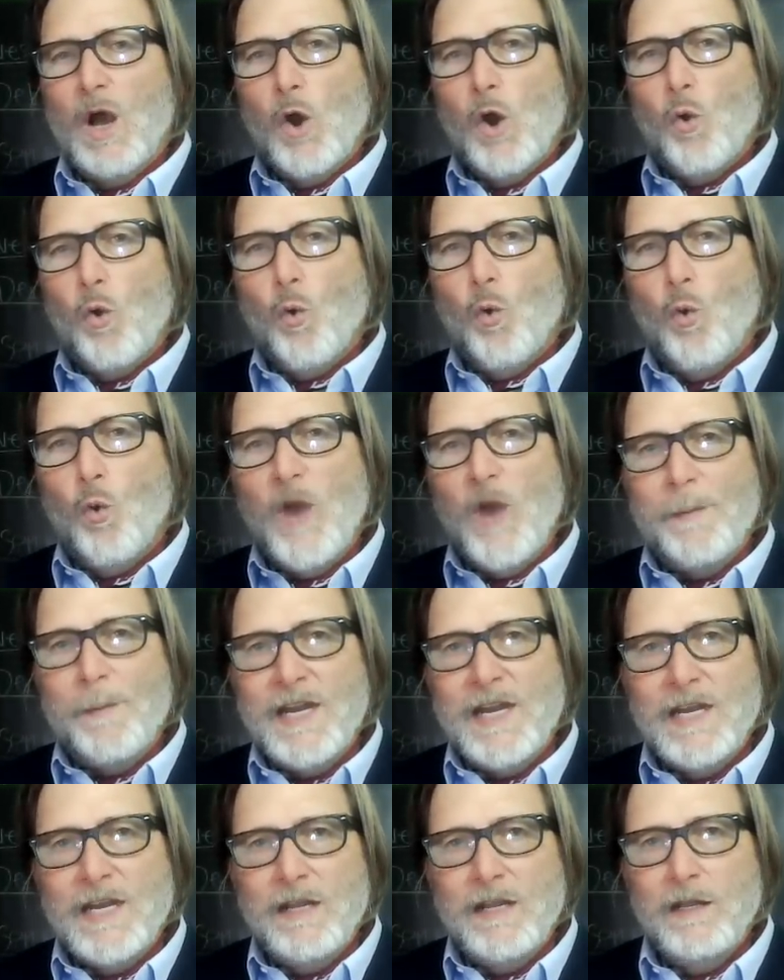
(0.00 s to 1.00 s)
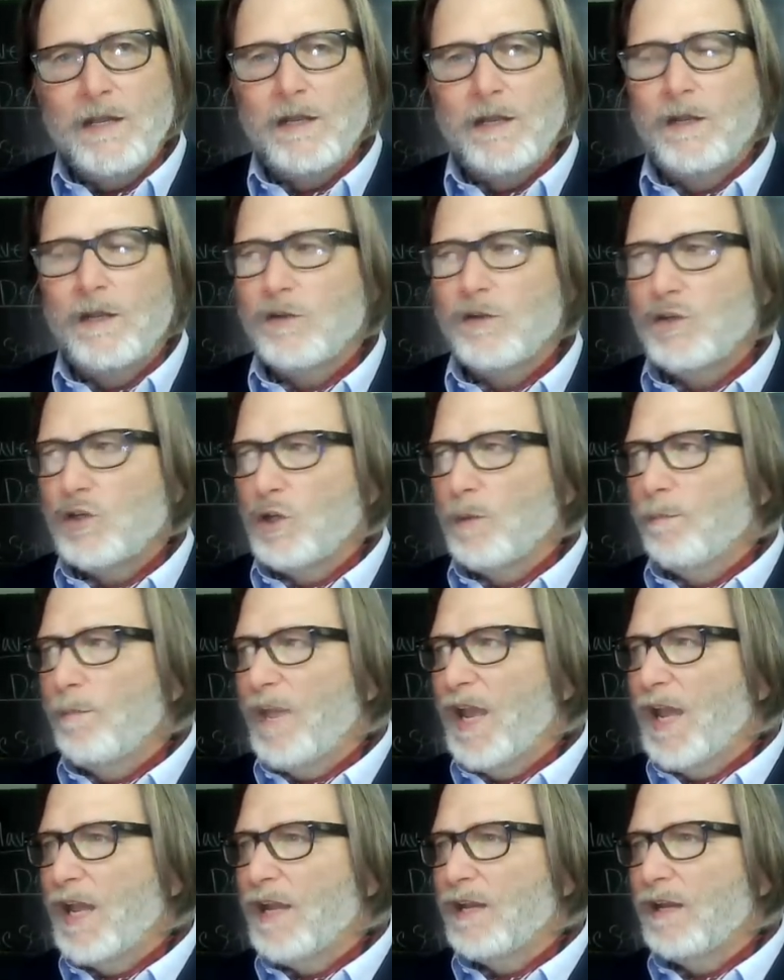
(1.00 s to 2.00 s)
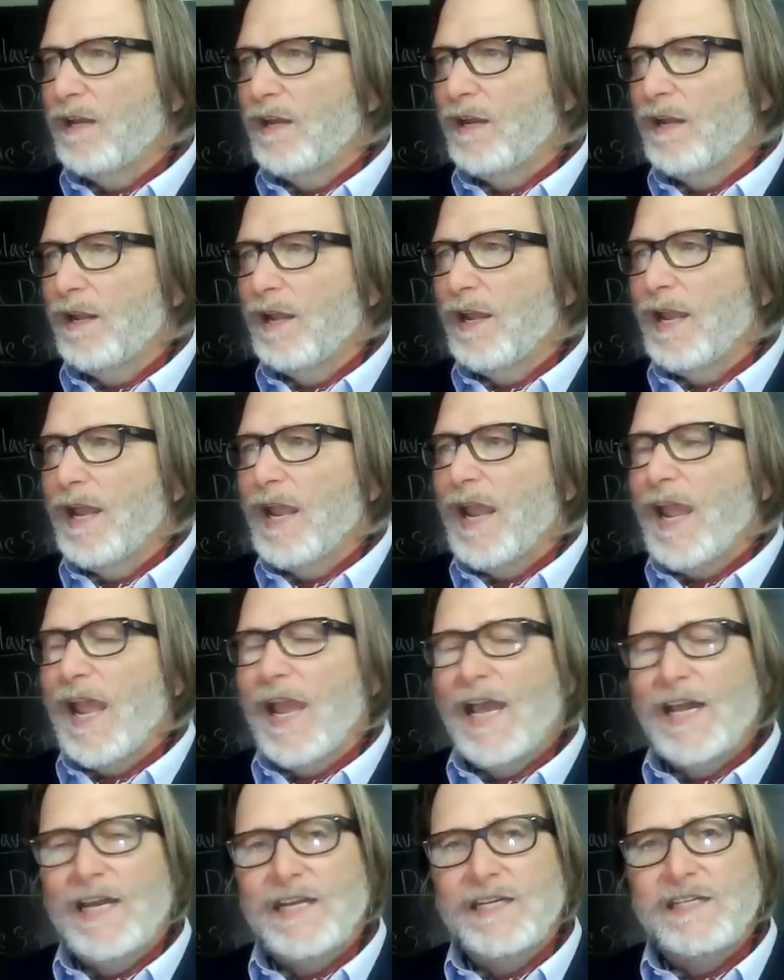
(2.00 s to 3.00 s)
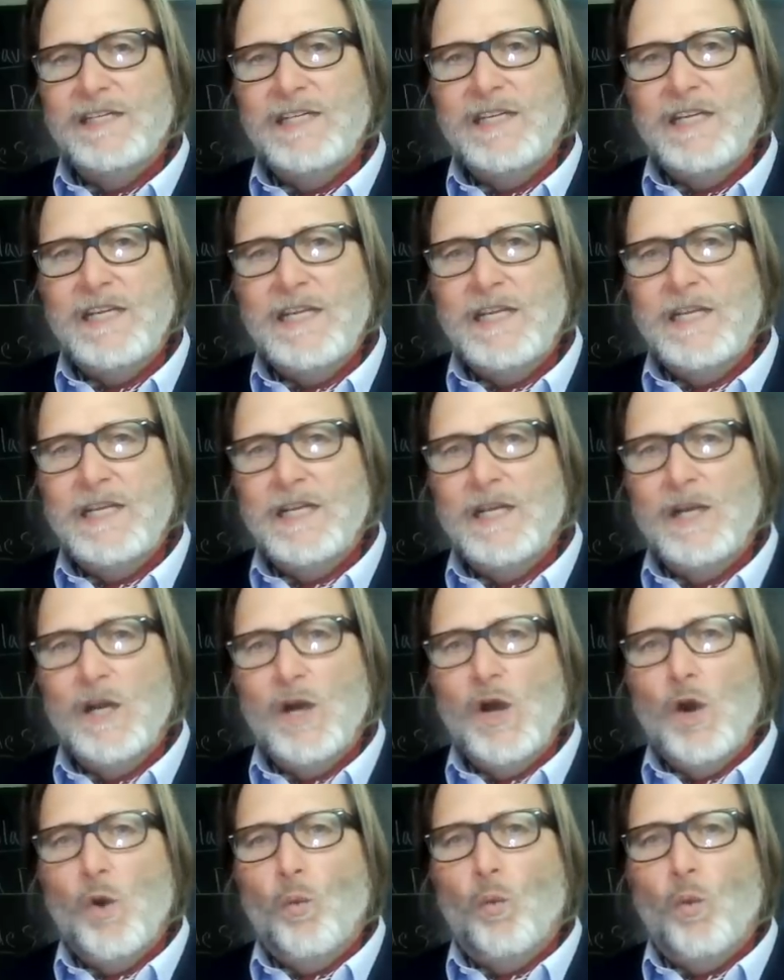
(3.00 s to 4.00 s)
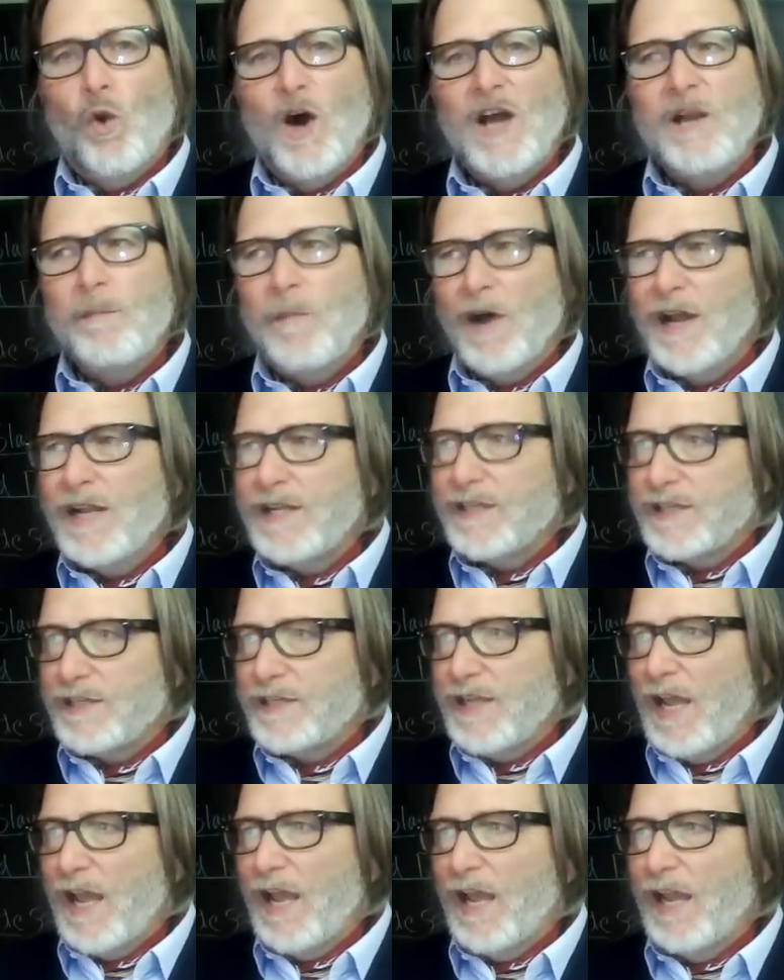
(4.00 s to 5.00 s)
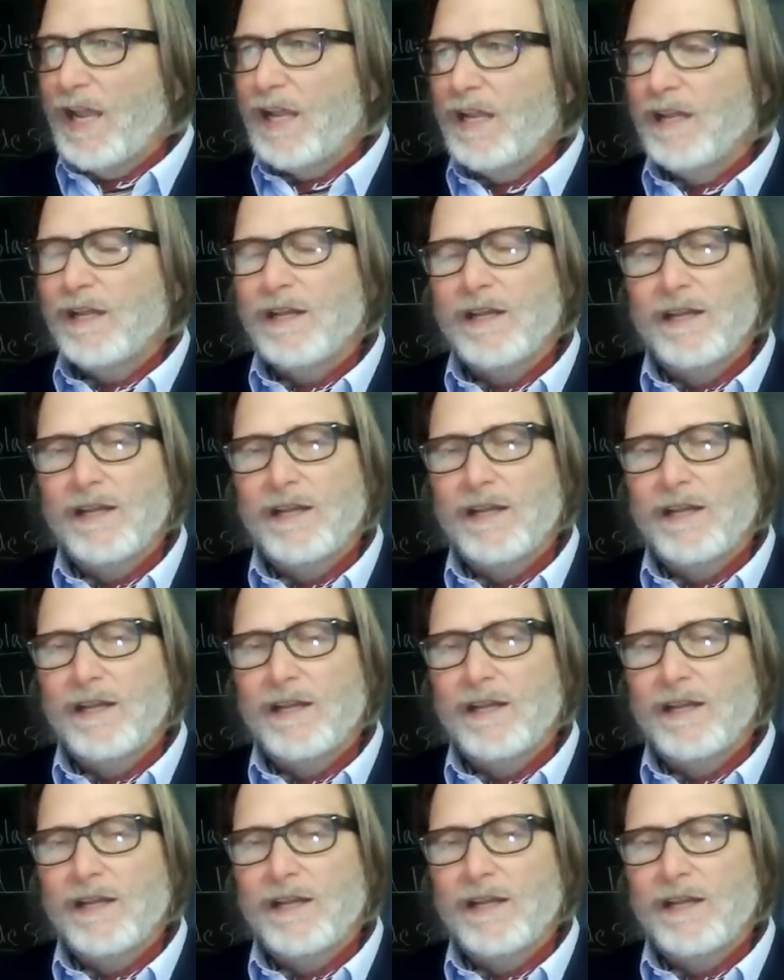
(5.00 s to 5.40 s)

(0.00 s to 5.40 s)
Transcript: women to men, and indeed, one might say,